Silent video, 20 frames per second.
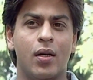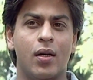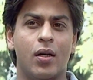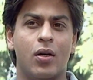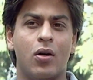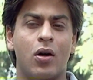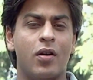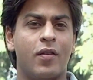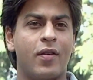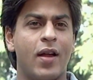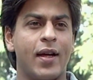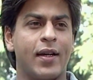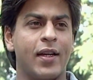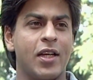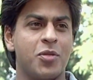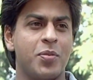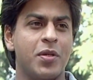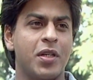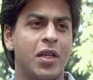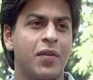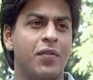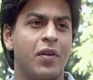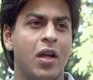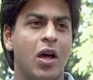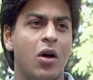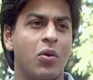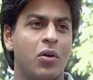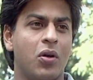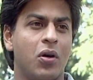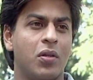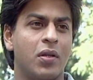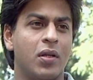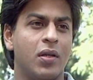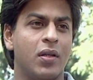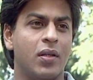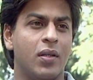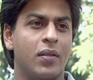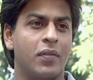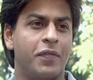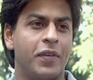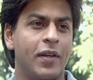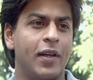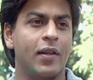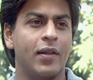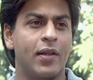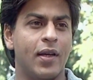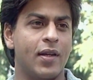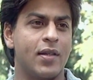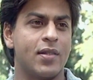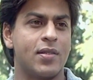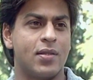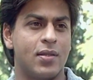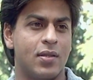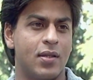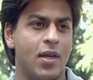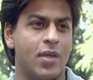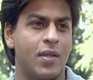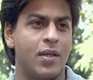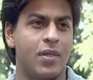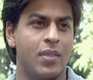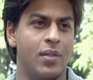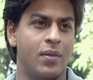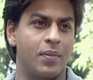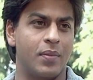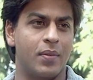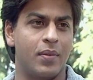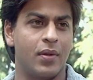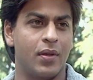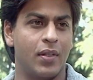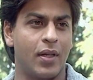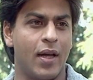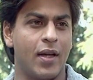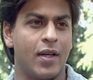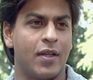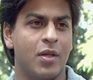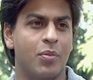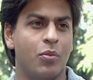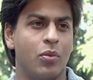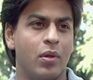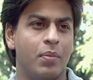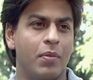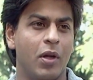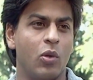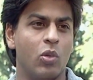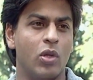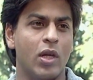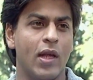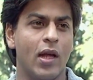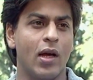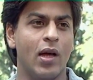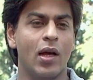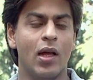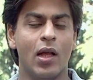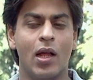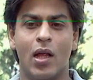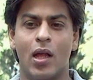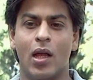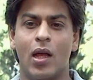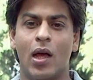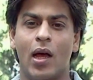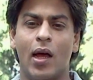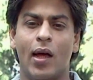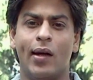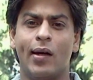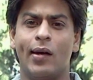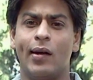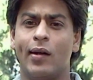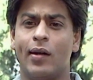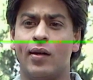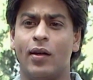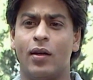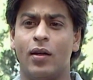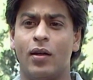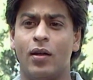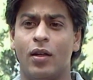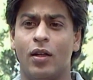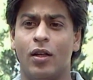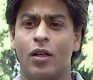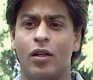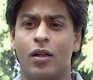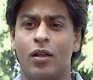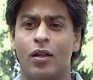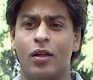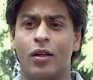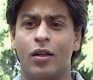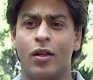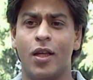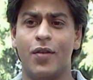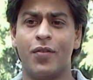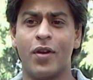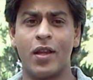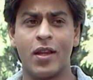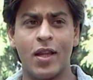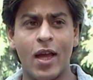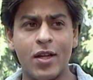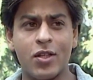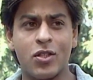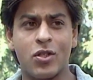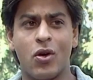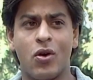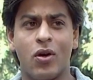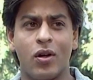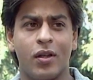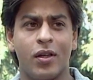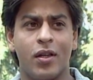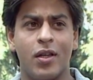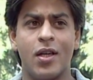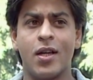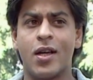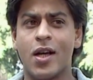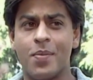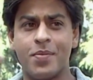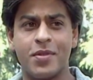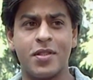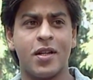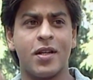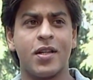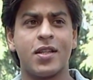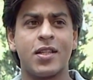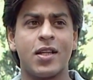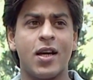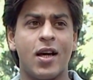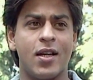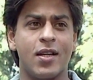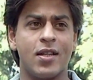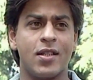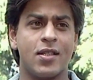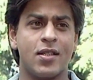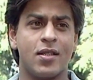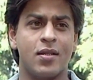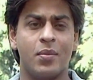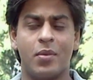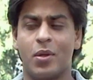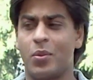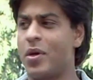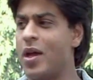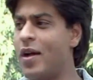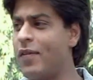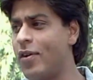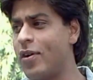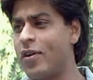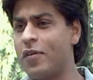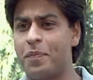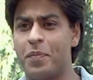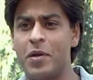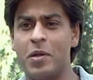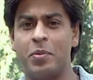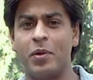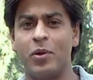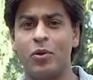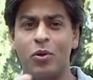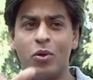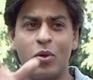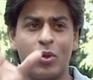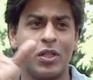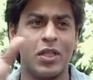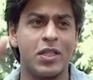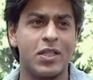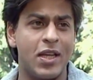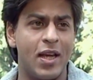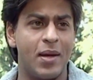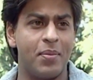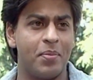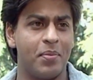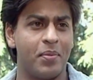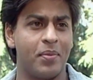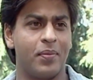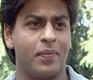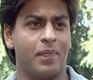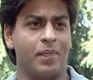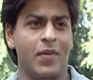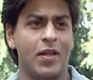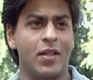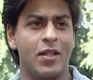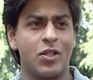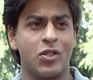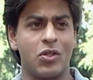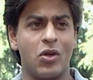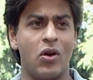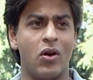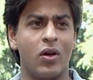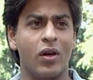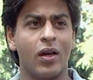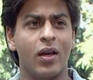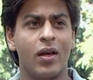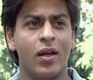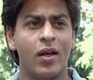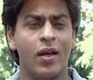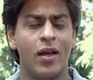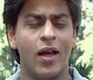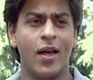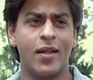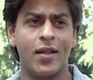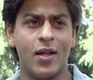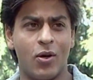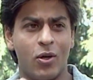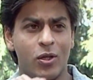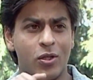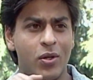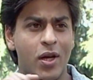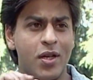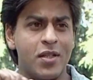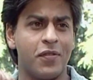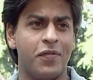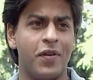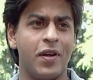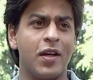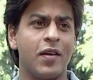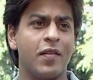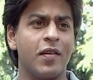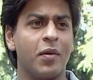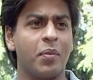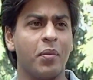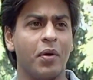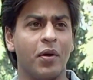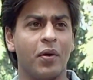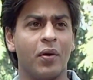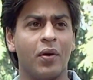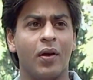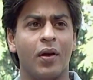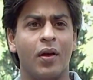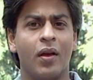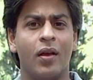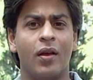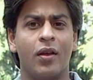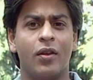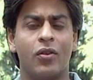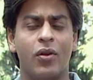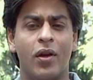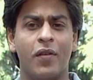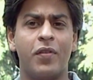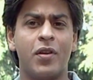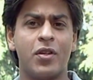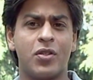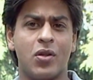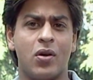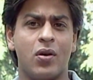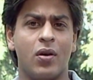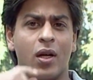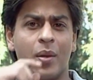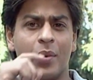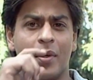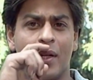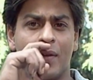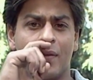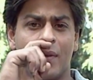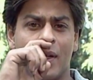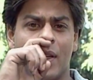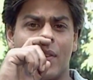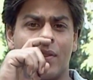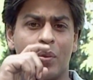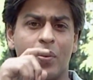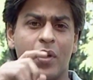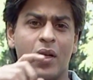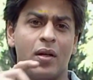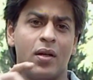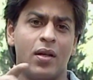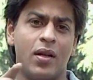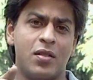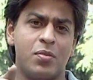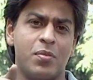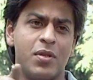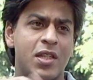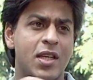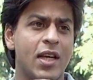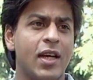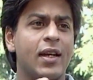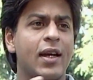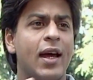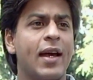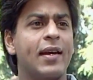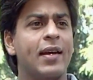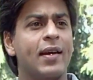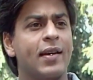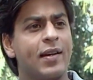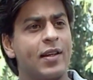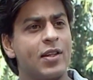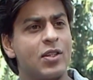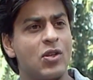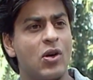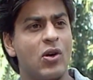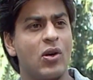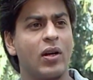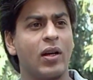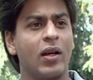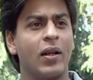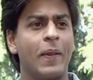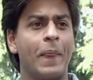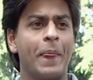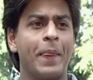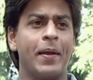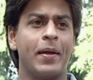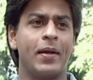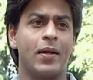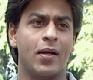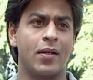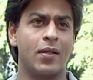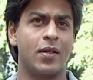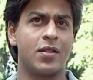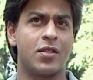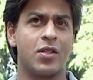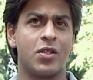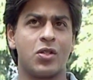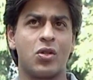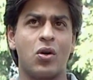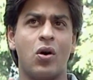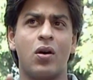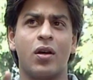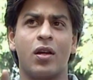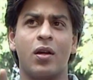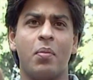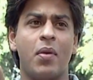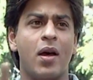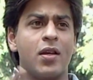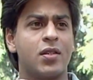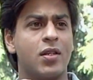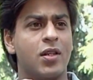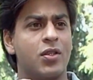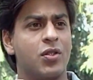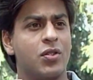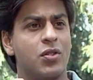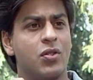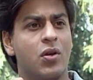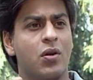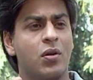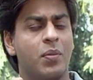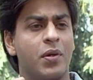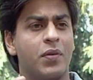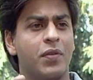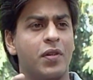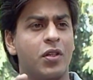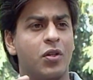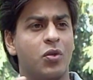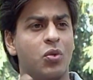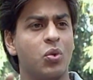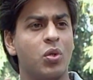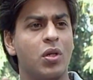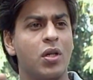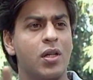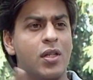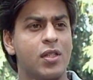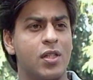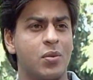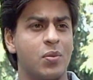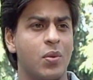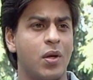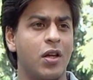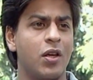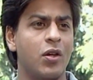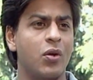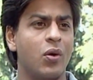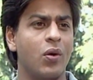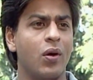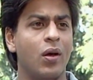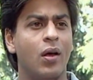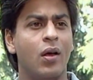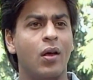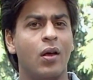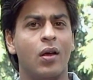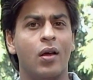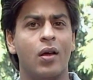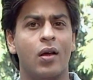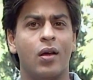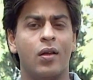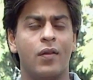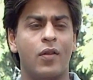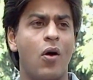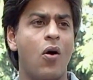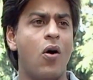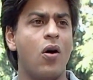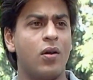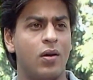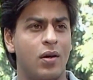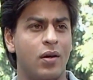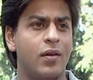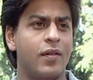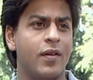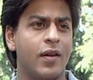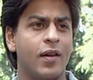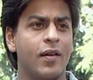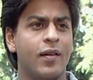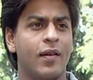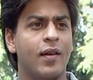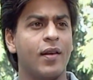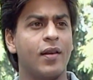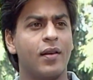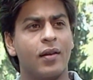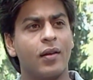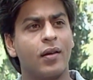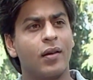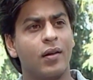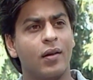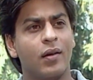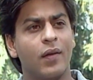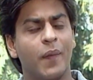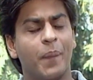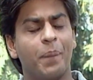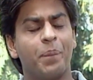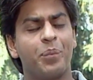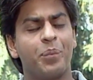a contract has been given out on the villain that is the other character Manu Dada, and uh, even in that song he comes in a disguise, but we have a lot of people who look the same in the song, and that also has a funny treatment, you know. So every song, I mean, even, even when there is mistaken identity song, and there is a song, an imagination song between the two girls and one hero, they're all really, really uh,